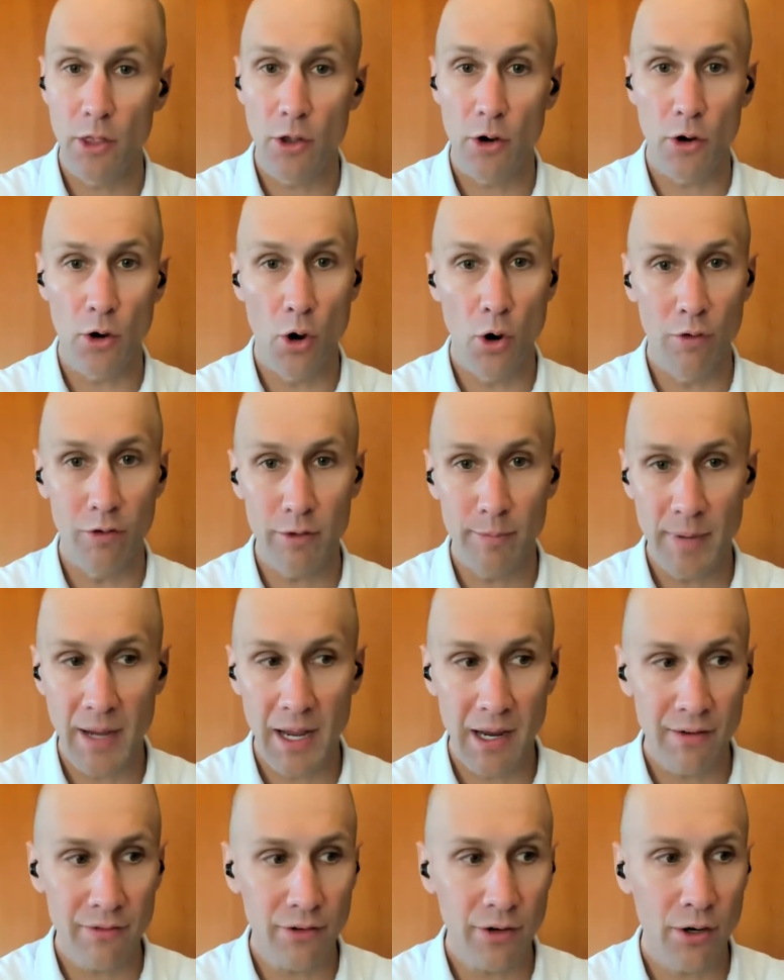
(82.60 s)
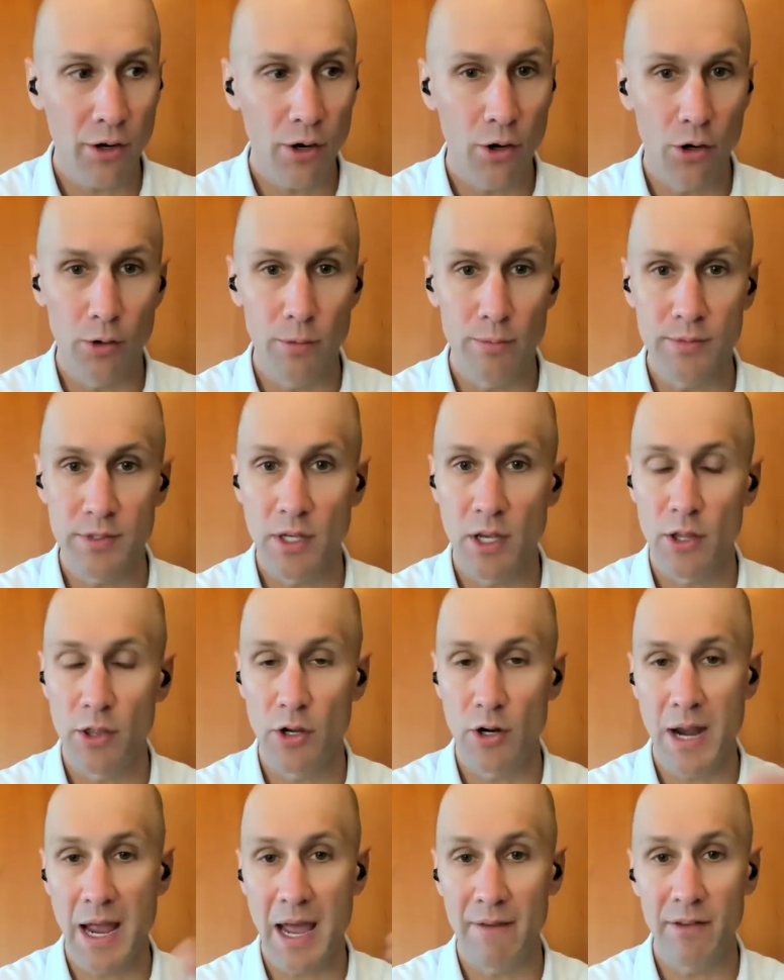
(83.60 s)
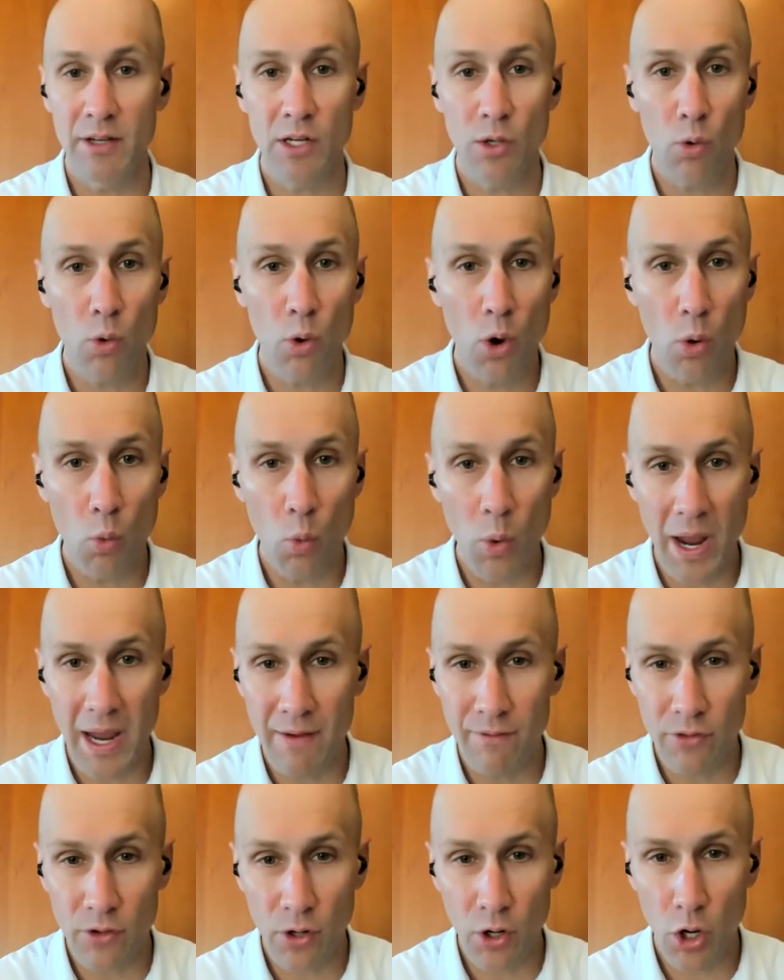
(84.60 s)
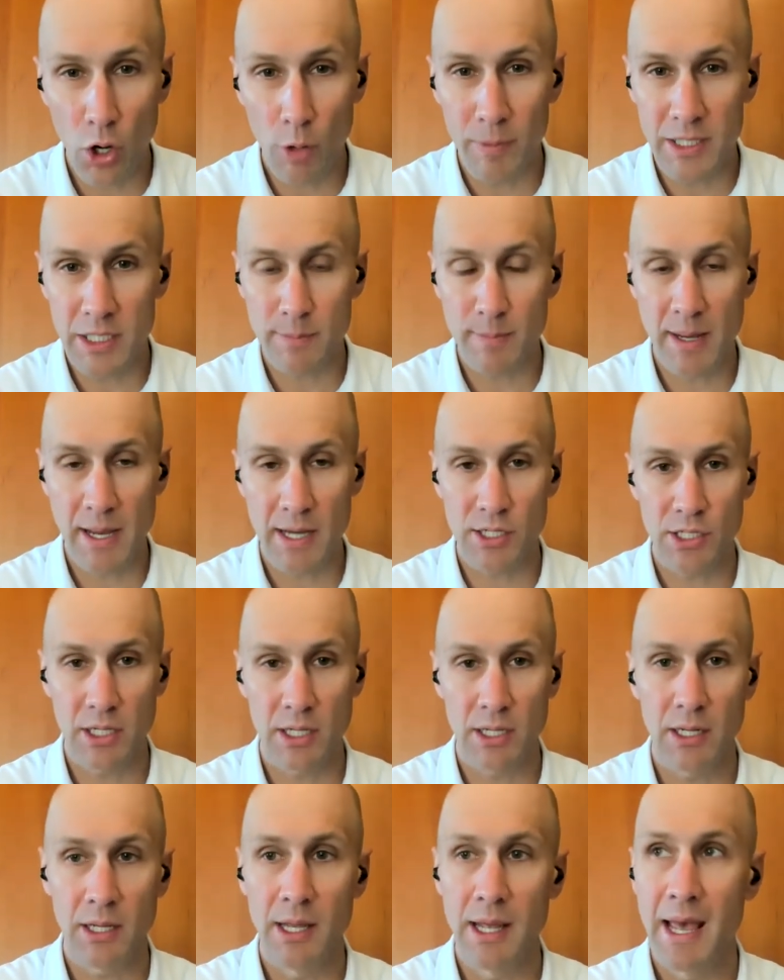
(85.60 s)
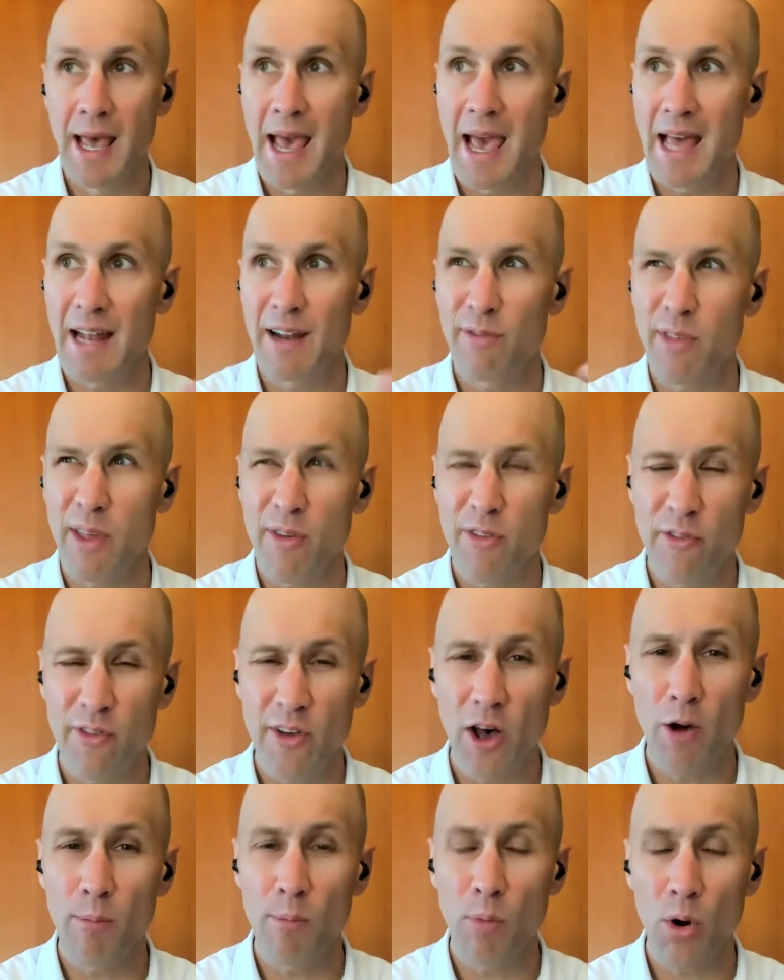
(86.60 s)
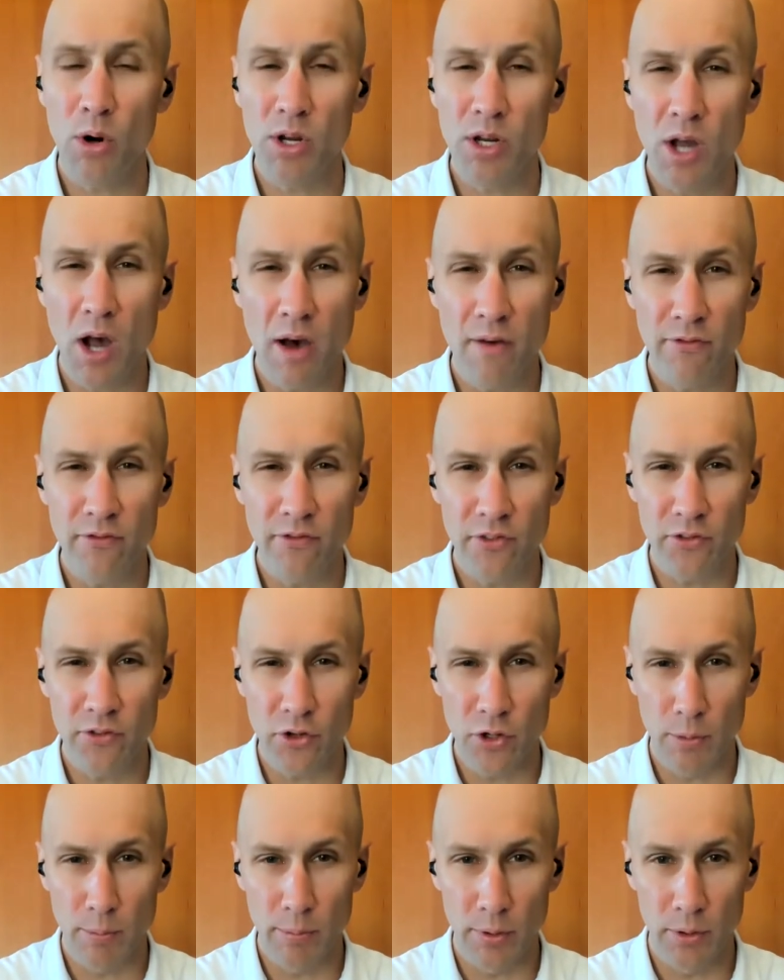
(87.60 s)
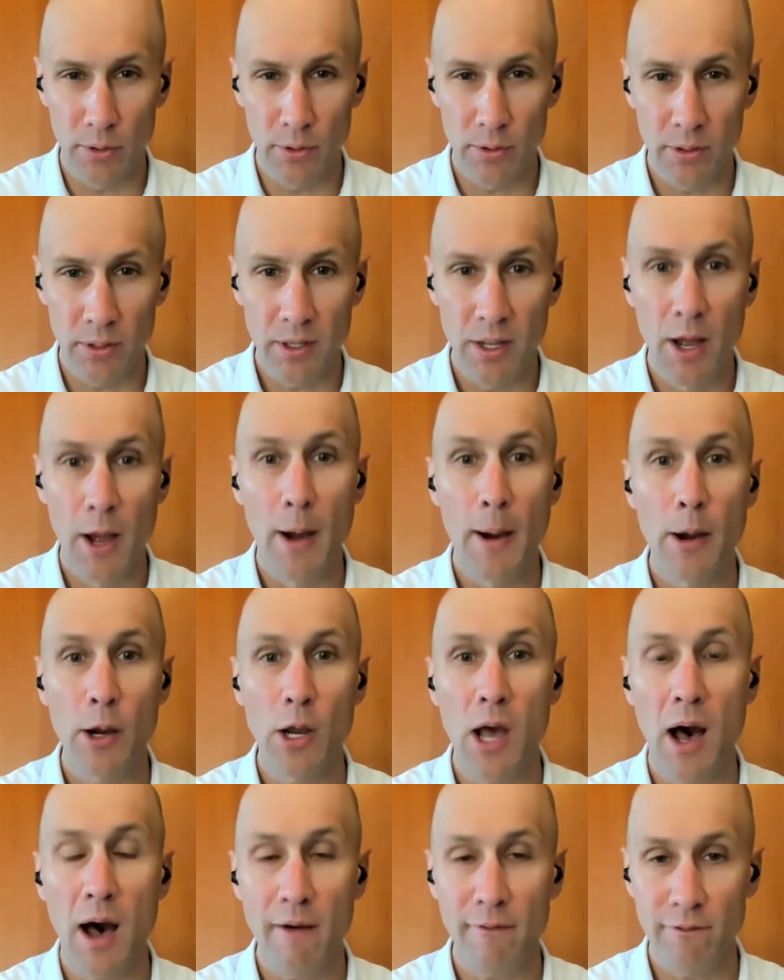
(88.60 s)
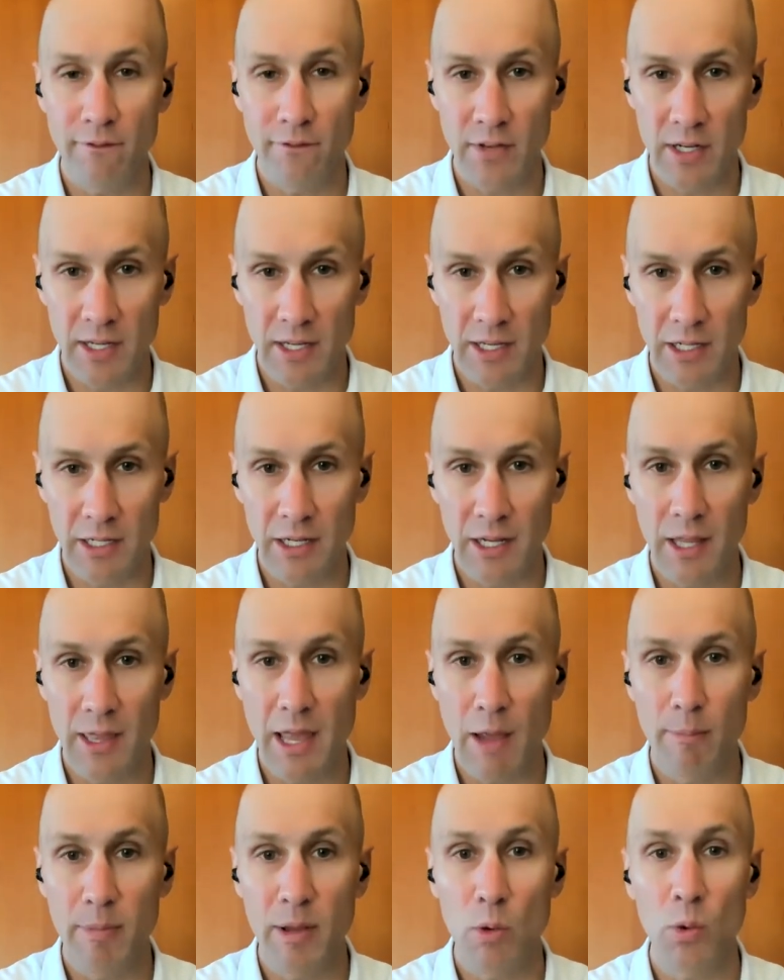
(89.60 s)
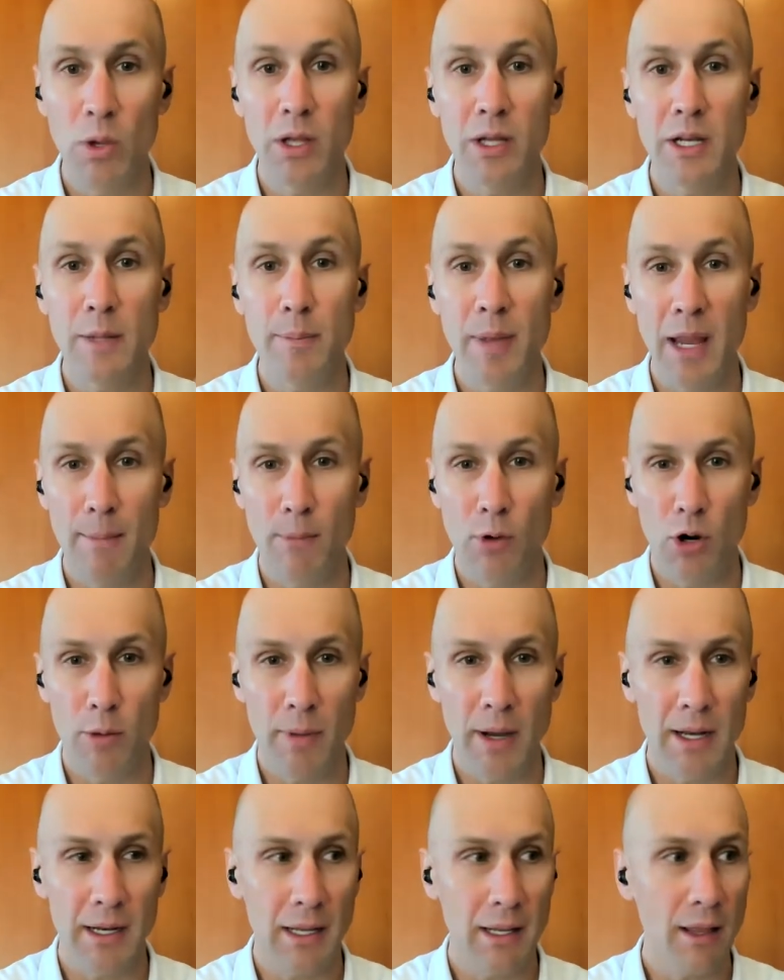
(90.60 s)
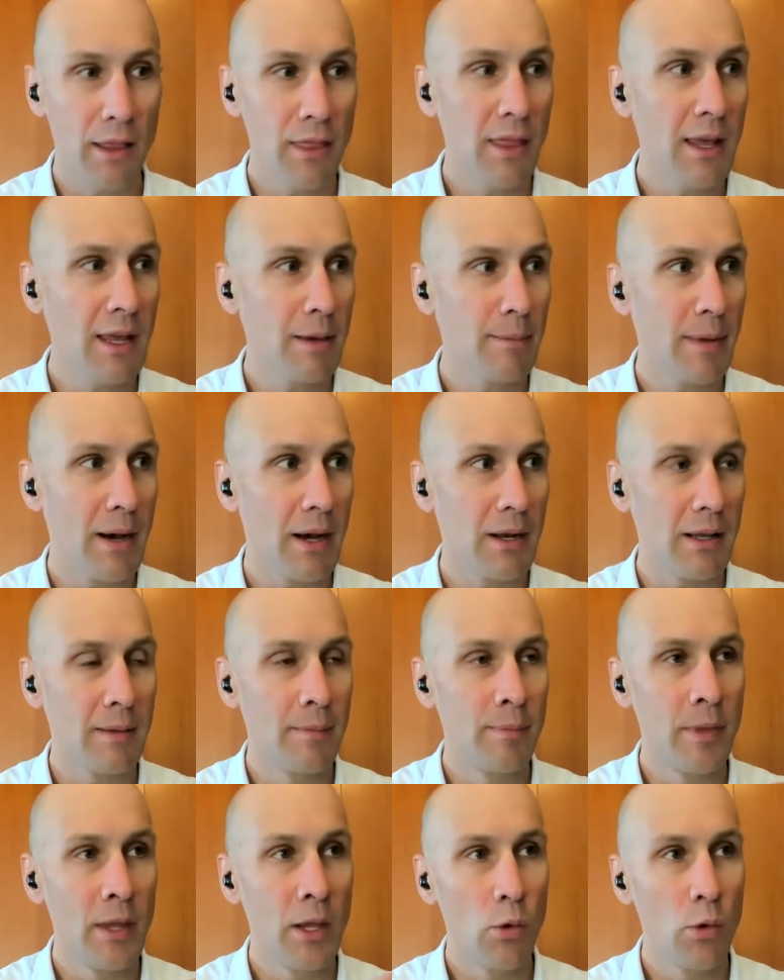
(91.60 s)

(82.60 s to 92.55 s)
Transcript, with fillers: They're overpaying for homes, they're having to waive their home inspection. And if they felt more comfortable confident they'd be willing to pay more money. Think about it.